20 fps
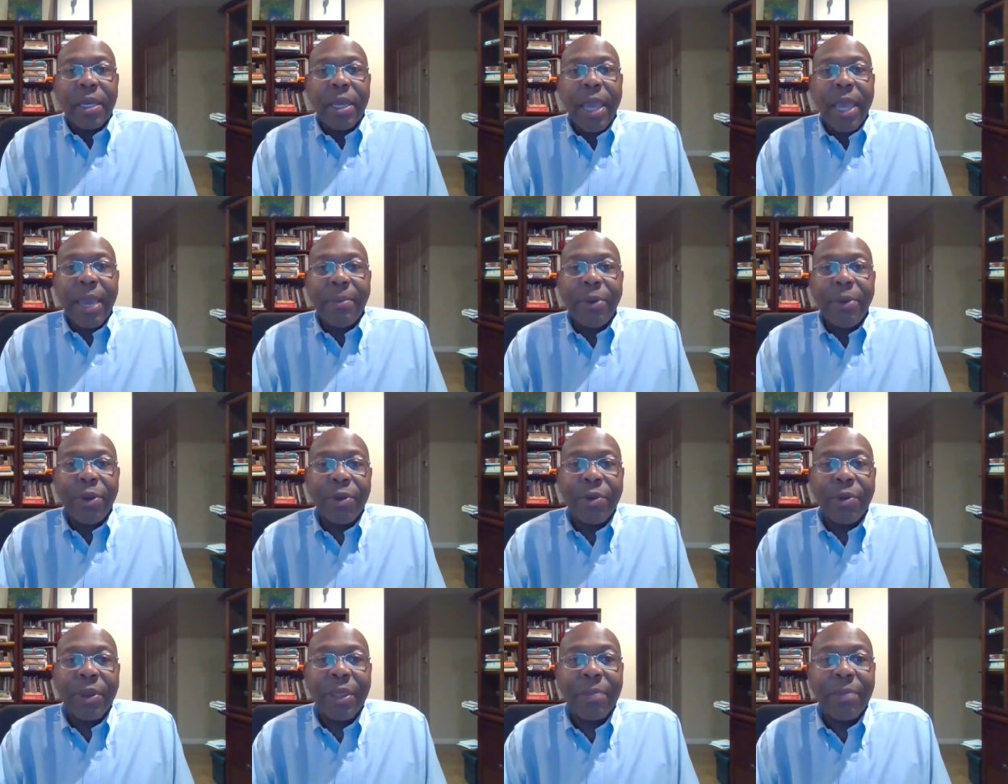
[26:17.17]
came
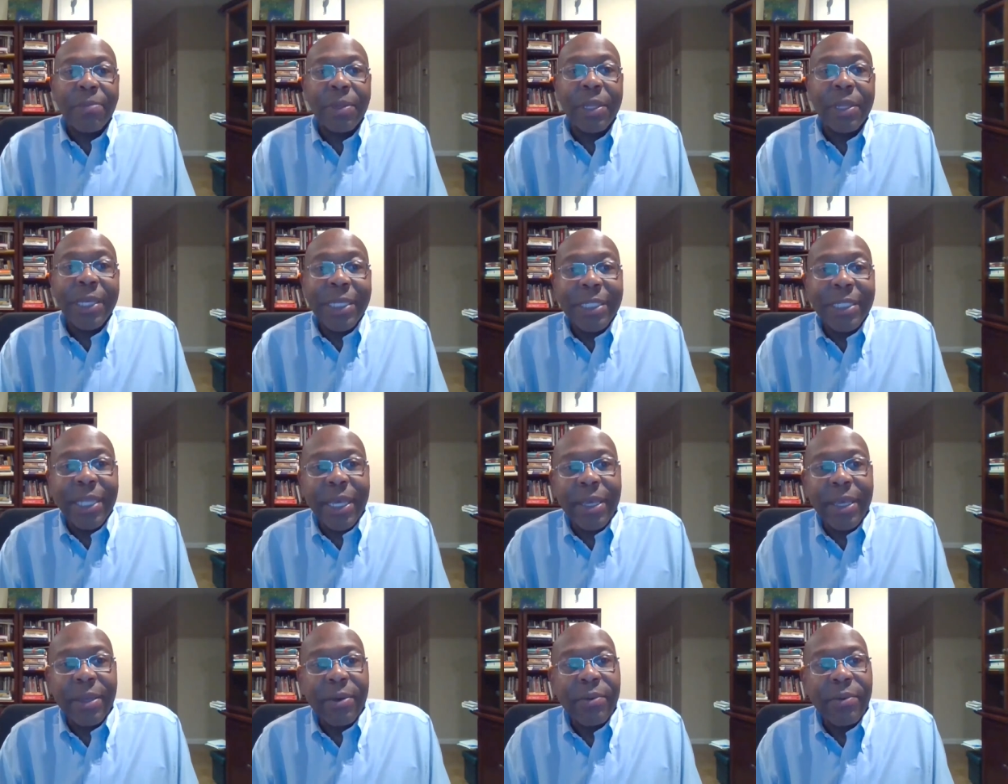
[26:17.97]
to agree that
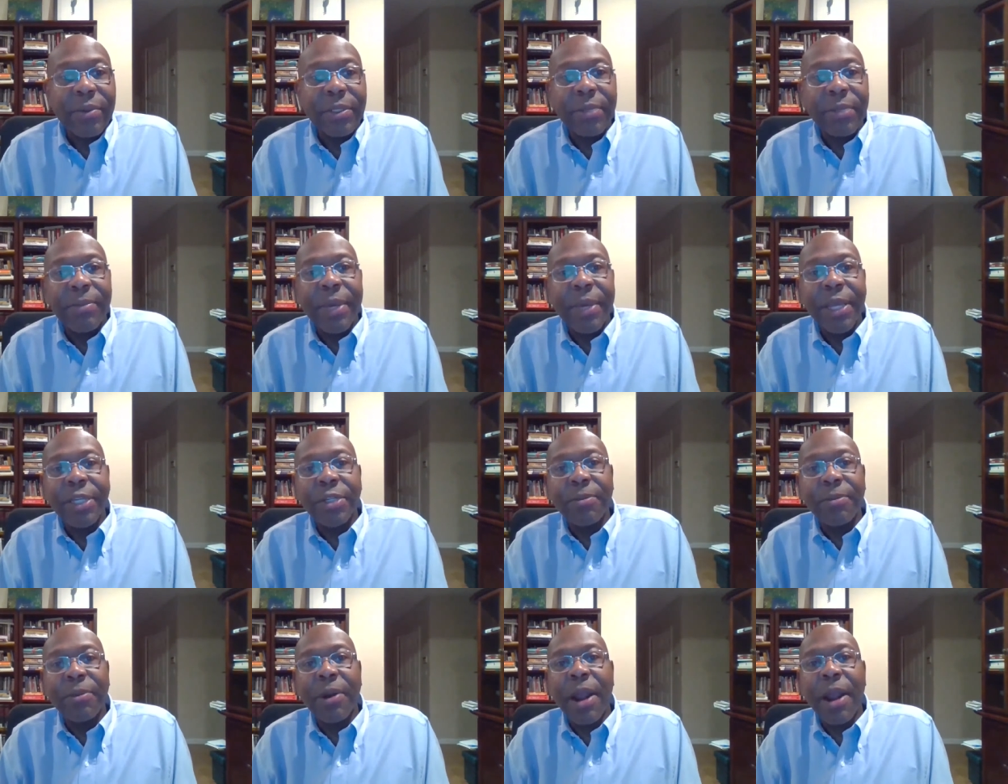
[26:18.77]
policing was a
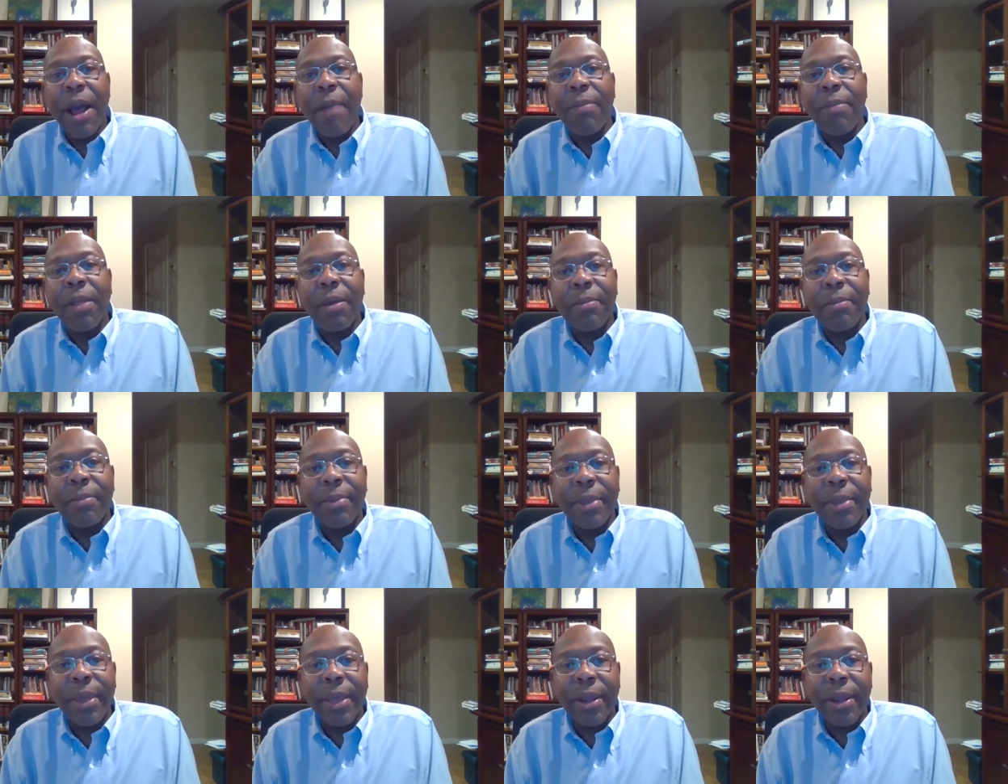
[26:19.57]
major
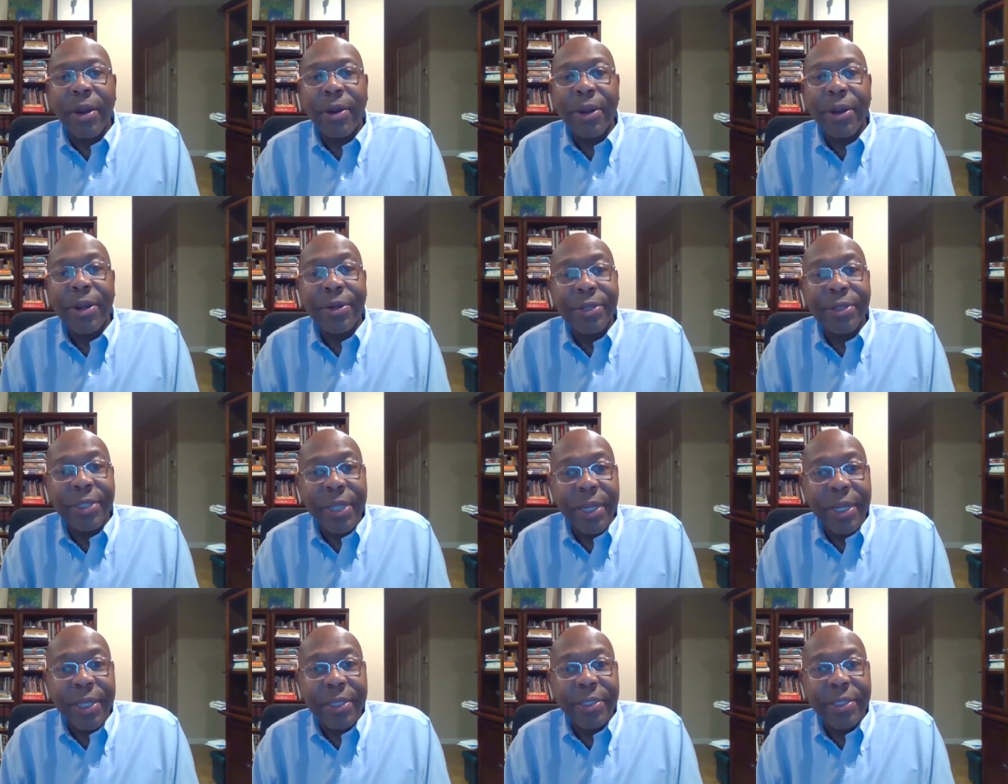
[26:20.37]
problem in our inner
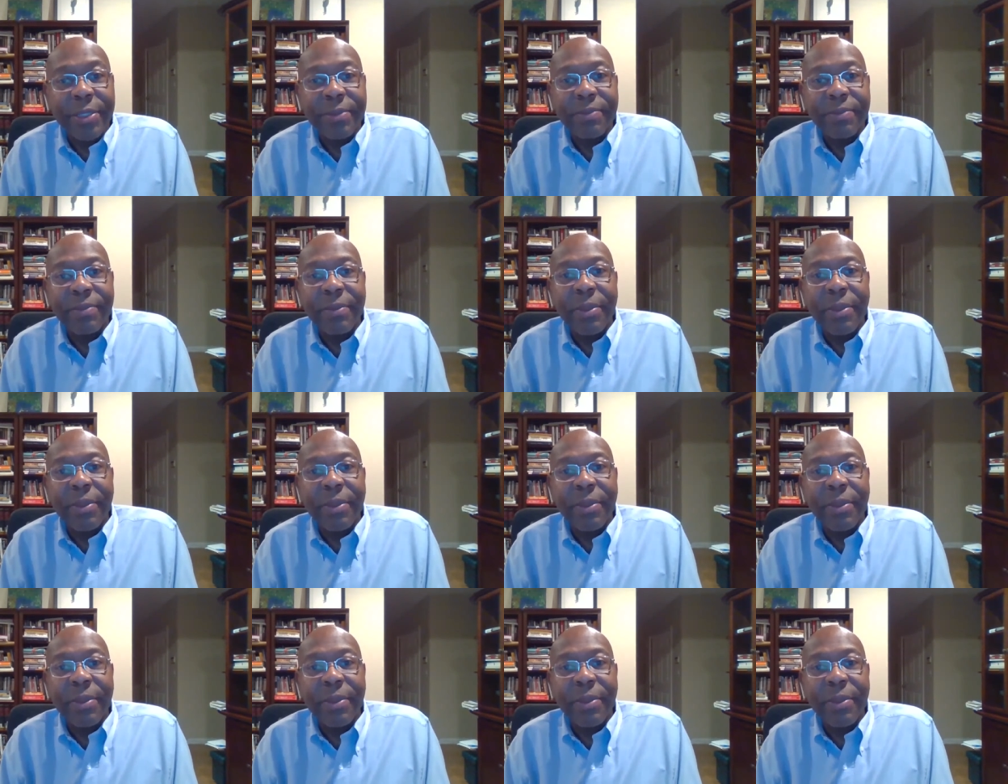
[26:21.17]
cities,